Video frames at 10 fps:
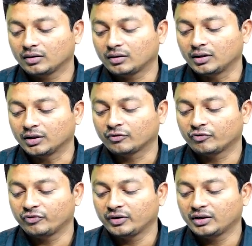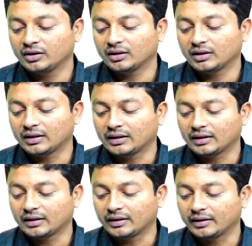liquid
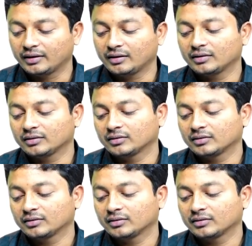and